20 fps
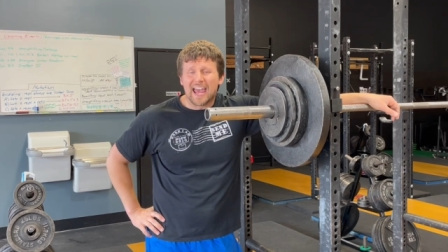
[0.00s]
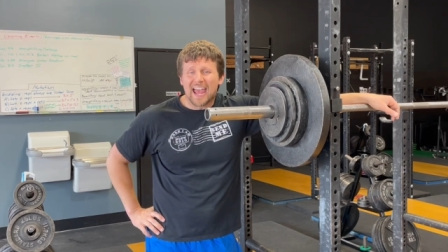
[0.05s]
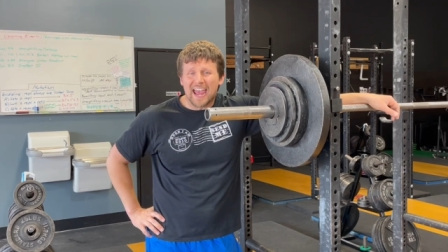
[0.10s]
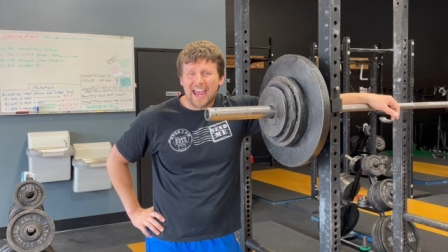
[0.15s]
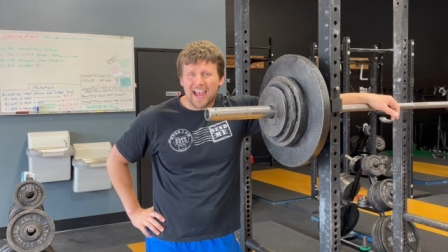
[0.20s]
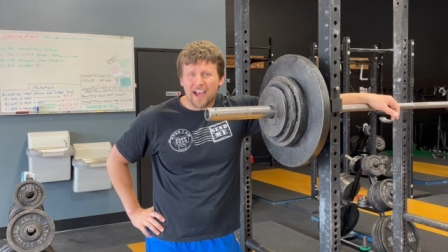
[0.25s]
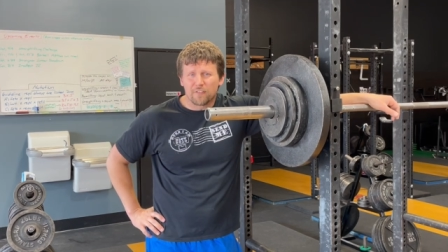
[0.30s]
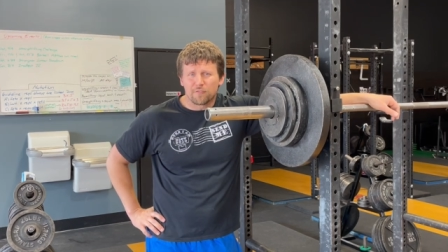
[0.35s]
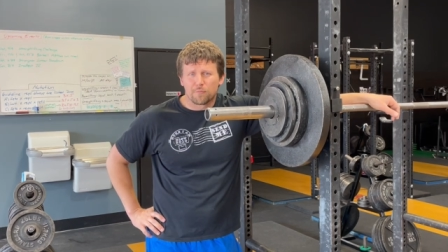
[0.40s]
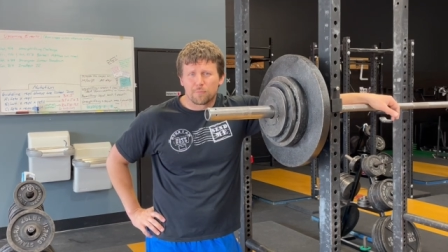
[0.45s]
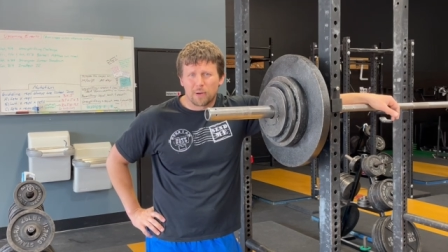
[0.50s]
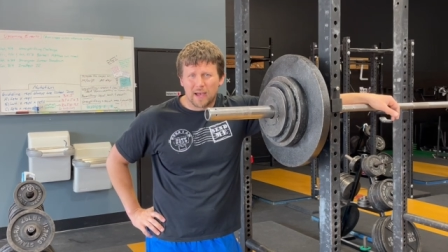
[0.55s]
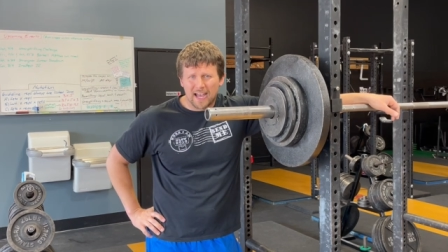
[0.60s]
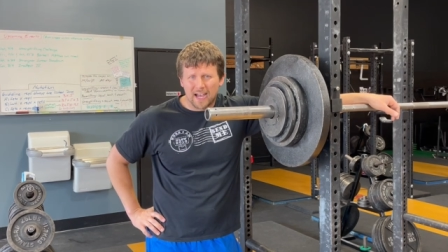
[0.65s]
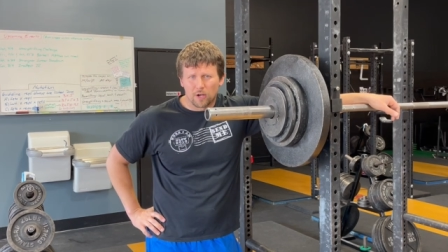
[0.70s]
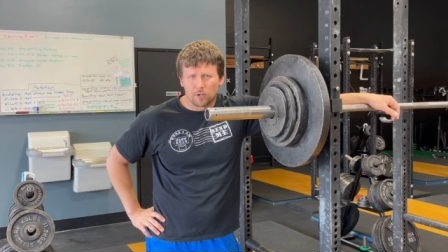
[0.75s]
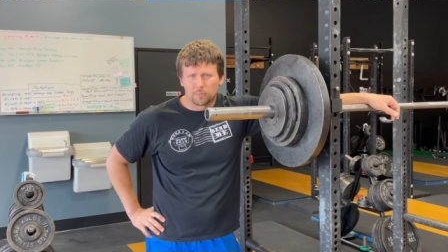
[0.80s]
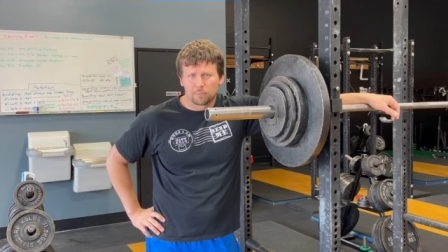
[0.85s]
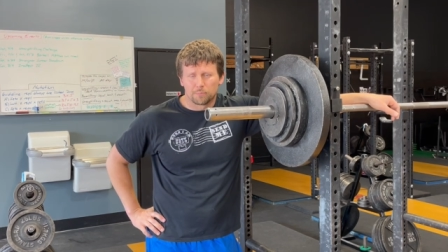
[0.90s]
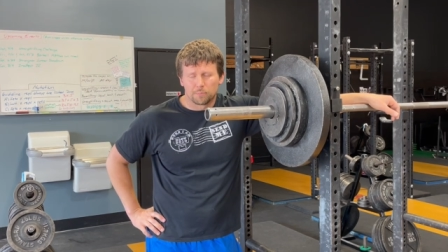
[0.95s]
half
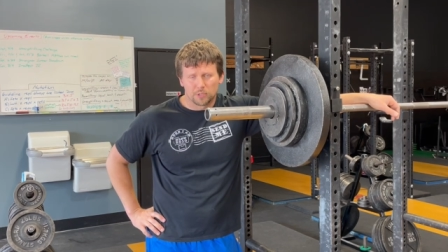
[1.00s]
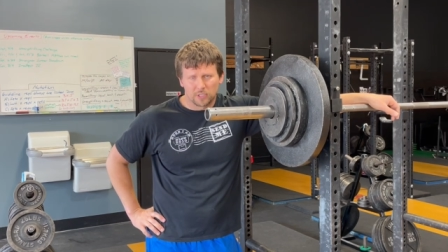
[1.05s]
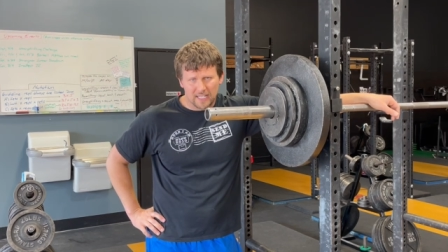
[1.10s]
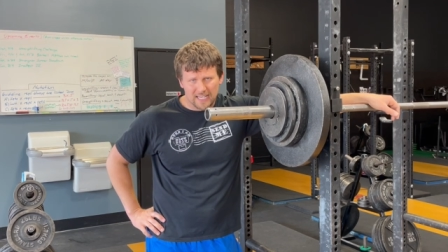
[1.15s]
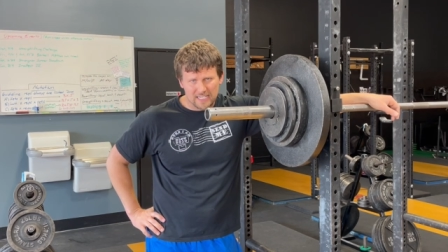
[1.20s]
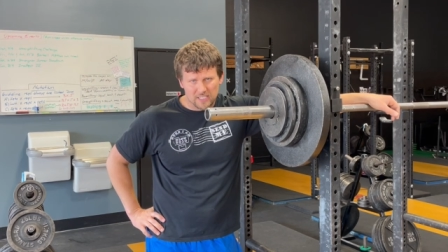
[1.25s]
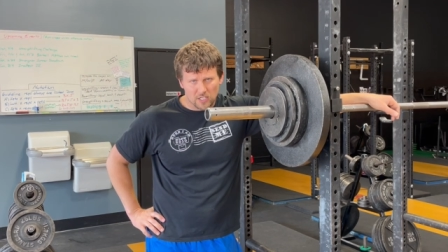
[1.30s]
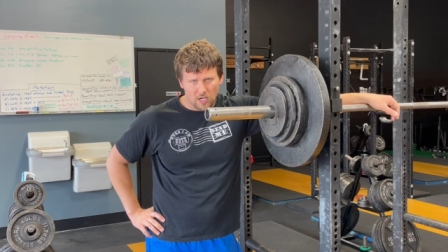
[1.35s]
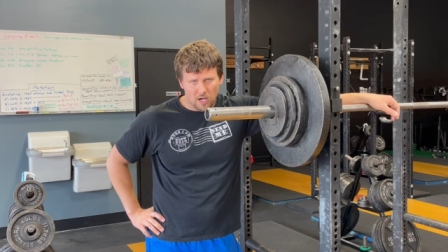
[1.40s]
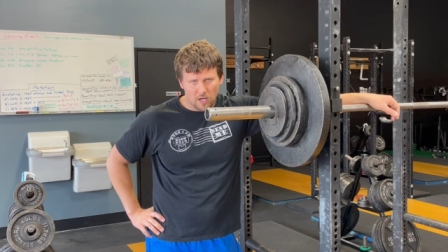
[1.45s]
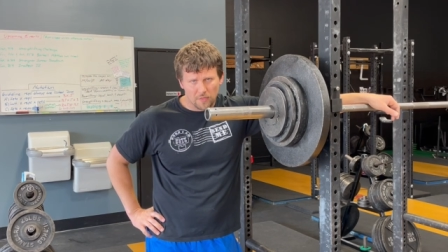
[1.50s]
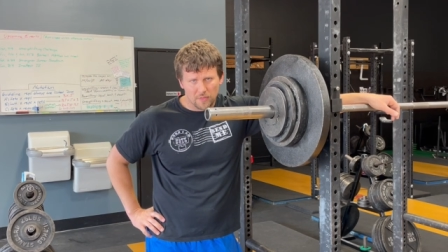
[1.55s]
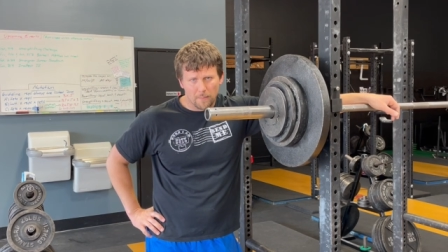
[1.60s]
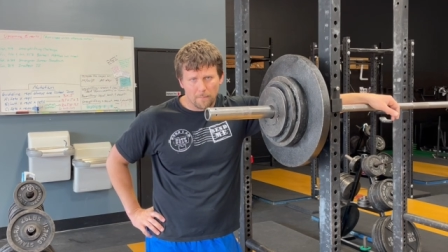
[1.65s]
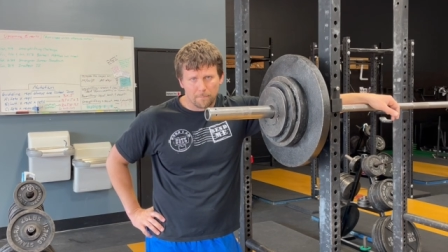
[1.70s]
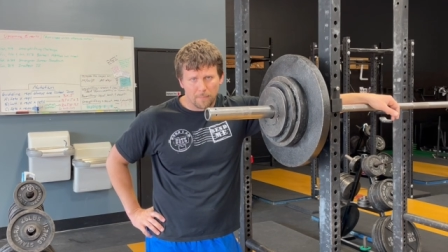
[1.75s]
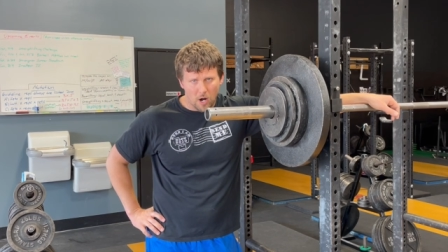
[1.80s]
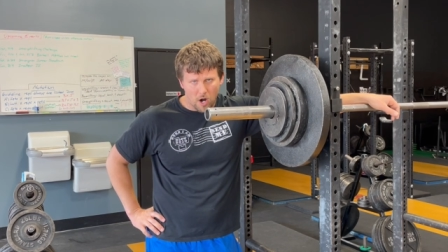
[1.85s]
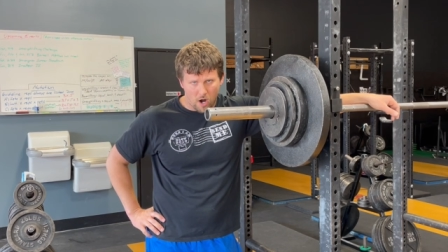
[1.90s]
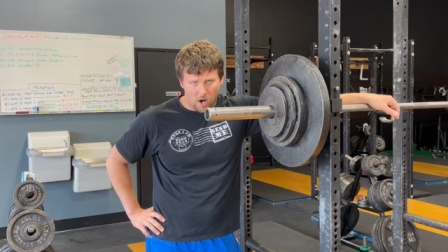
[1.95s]
pound plate on the
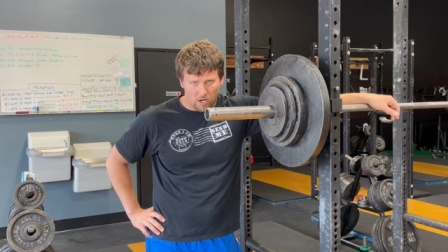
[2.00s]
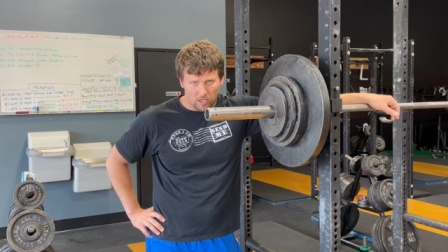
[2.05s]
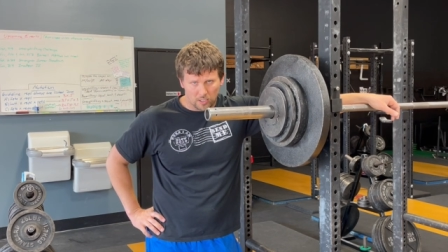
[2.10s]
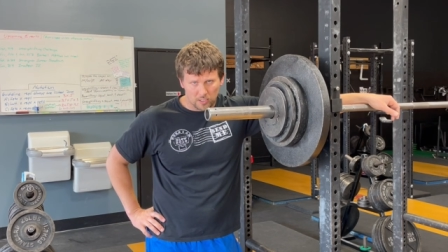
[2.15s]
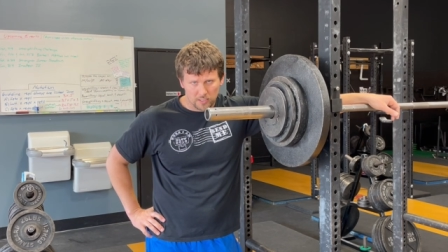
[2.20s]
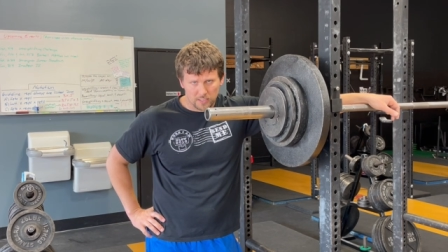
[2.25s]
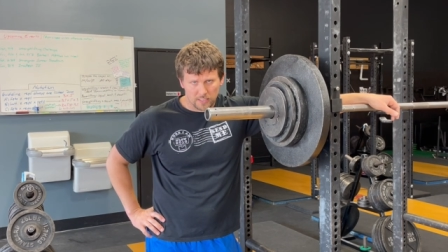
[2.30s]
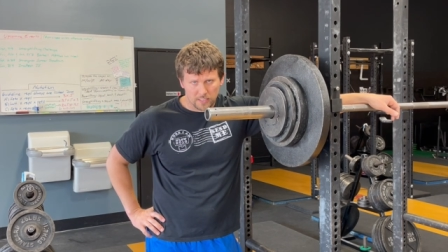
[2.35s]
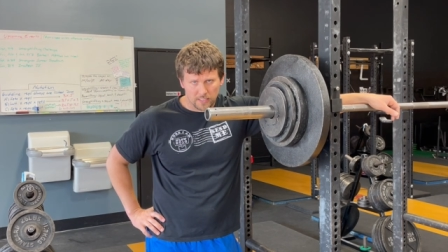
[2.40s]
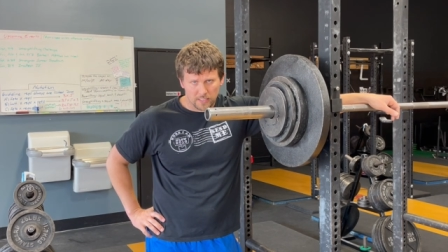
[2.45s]
bar,